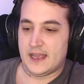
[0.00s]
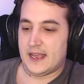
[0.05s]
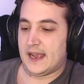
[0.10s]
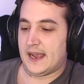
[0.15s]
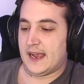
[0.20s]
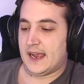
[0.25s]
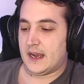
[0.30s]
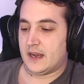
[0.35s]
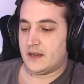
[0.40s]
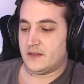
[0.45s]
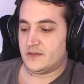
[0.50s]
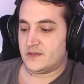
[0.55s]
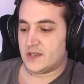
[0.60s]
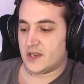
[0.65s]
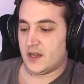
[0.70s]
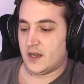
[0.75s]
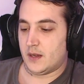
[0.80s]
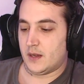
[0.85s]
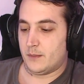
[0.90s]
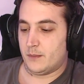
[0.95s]
and
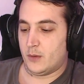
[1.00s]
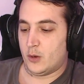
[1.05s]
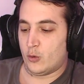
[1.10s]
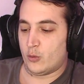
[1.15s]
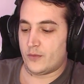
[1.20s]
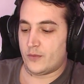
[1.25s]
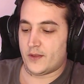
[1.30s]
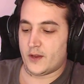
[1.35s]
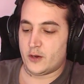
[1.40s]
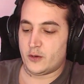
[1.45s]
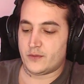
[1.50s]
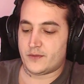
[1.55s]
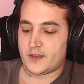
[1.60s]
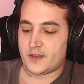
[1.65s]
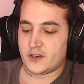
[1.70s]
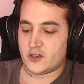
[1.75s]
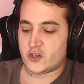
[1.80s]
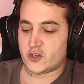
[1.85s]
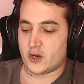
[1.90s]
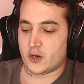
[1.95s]
although they
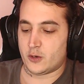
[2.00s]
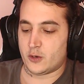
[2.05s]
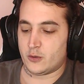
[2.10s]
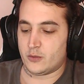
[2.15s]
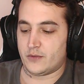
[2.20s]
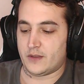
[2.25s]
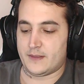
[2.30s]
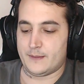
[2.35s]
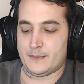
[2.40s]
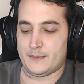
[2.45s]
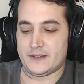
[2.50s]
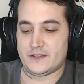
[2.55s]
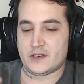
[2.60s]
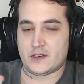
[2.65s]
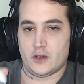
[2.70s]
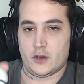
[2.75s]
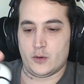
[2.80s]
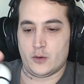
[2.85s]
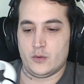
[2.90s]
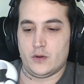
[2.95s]
show that they're meant to
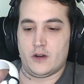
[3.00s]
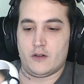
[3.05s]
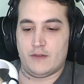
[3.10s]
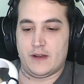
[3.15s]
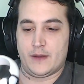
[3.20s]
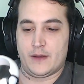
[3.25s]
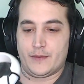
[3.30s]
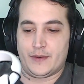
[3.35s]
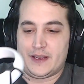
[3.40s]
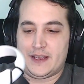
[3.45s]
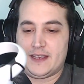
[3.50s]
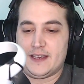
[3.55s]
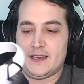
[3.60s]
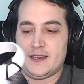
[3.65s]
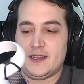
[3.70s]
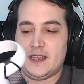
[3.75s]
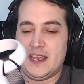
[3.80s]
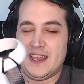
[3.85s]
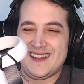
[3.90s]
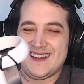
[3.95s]
go around here,
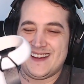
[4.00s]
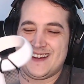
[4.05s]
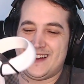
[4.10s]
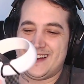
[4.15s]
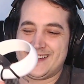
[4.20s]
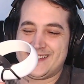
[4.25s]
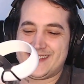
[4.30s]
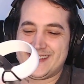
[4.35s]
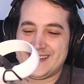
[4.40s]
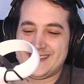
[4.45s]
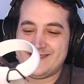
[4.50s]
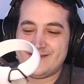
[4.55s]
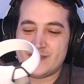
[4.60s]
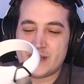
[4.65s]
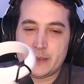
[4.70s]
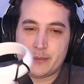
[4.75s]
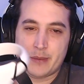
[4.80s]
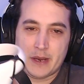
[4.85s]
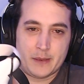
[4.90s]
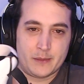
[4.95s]
I didn't
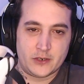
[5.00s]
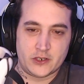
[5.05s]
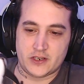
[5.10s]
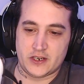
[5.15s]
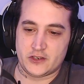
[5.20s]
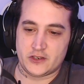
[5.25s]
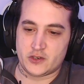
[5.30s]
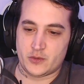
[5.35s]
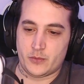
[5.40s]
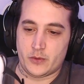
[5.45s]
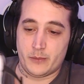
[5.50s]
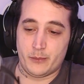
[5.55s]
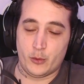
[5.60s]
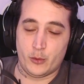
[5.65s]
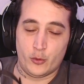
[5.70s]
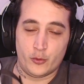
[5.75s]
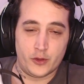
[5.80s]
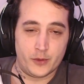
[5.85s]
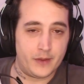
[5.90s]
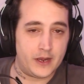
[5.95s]
really pay much attention when I
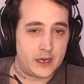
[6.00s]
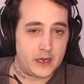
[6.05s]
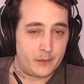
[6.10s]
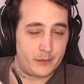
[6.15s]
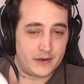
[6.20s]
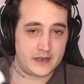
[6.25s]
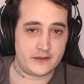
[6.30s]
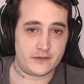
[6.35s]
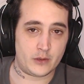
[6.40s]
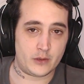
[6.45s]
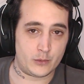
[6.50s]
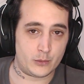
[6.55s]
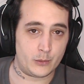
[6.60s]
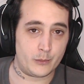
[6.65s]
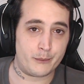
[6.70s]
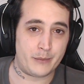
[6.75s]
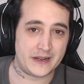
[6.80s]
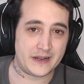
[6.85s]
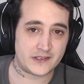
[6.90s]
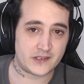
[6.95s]
bought them, and I believe they were
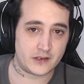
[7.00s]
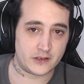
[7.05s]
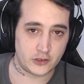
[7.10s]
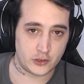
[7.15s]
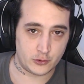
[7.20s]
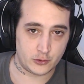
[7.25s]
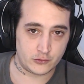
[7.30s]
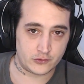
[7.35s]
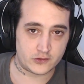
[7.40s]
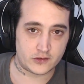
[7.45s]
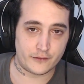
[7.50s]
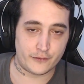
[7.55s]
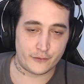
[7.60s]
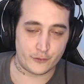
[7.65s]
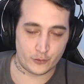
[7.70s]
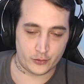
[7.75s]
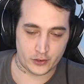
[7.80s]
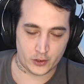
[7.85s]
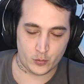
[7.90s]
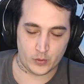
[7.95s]
better used for
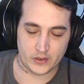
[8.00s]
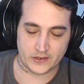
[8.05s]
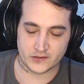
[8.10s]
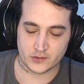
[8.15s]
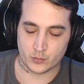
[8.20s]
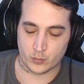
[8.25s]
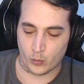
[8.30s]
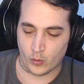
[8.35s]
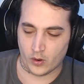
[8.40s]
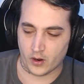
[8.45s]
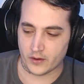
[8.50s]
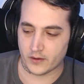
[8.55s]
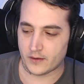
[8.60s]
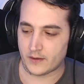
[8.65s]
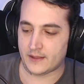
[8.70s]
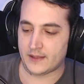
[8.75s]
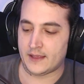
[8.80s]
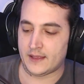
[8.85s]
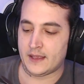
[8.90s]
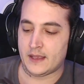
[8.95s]
the Quest 1.
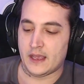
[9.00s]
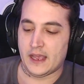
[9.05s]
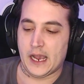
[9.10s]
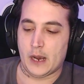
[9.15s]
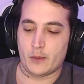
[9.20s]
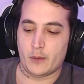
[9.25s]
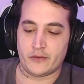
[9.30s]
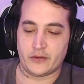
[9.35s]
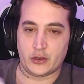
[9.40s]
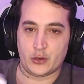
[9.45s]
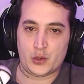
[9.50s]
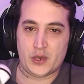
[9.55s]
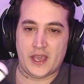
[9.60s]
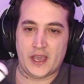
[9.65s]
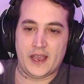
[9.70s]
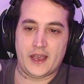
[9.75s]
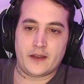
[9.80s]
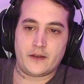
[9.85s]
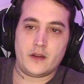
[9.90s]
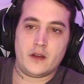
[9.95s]
However, you
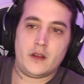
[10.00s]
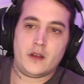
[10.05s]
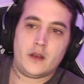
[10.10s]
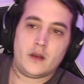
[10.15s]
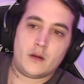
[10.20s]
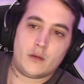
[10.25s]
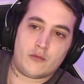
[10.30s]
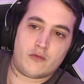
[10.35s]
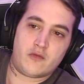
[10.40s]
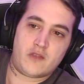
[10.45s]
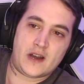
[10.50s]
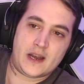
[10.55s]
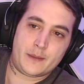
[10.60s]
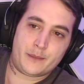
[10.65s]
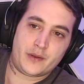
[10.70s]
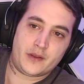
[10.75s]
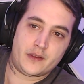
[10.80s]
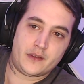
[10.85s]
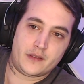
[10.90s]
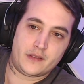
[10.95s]
can wrap
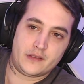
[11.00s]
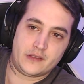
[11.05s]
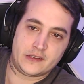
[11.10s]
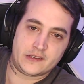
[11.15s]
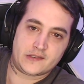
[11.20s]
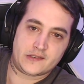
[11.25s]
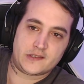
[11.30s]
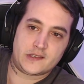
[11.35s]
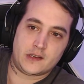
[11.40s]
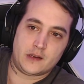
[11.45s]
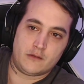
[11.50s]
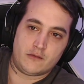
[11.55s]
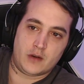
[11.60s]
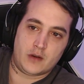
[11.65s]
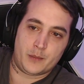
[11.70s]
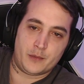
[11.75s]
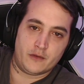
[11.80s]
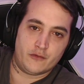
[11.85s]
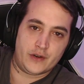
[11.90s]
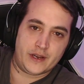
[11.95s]
this
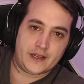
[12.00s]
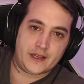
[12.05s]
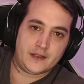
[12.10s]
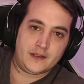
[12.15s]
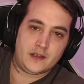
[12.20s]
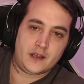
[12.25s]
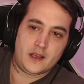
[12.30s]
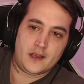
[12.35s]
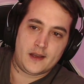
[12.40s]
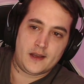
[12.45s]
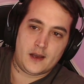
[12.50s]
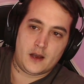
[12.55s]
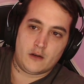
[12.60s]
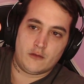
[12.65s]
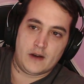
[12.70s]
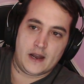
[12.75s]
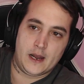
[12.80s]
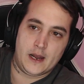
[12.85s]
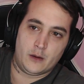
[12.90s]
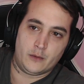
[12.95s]
rubber ring
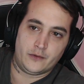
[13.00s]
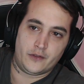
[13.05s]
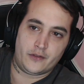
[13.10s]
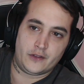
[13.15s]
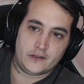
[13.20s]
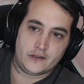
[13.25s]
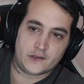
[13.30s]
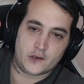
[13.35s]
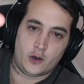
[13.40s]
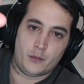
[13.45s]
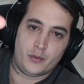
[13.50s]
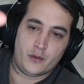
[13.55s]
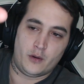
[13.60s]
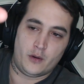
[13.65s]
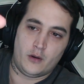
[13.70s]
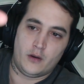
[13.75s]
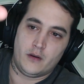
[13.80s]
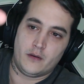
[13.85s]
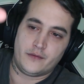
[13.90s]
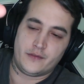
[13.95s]
around the top
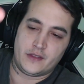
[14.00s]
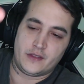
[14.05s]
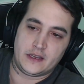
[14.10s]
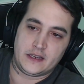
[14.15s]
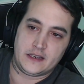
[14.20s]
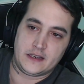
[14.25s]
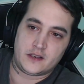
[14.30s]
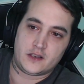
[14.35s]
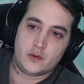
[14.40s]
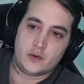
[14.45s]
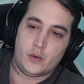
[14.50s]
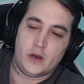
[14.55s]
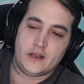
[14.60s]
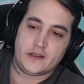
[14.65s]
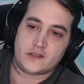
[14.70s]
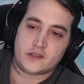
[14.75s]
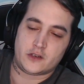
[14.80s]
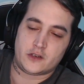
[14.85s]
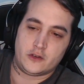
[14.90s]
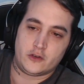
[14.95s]
of the
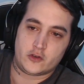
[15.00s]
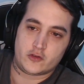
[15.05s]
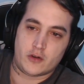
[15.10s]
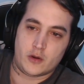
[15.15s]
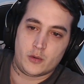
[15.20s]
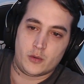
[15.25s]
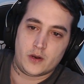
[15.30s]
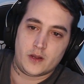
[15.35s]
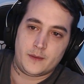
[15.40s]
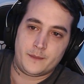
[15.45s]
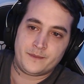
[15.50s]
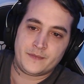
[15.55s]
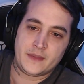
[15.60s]
Quest controller